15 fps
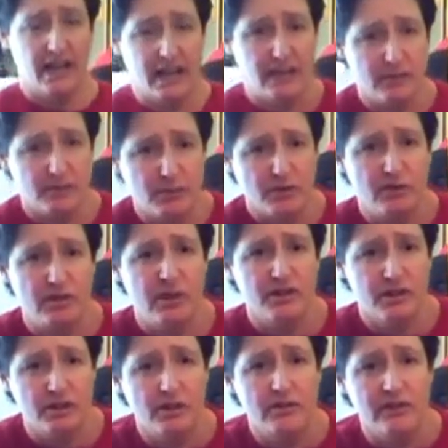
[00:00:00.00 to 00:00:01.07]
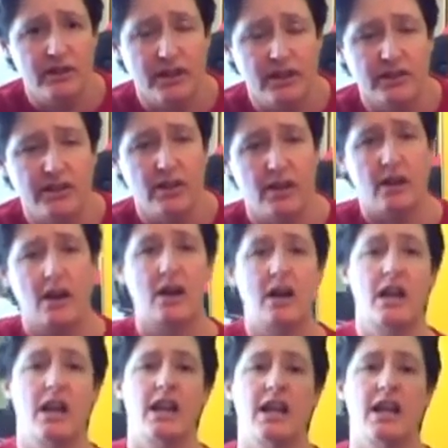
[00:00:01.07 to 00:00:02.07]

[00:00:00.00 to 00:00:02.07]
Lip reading: I end up crunching over the guitar.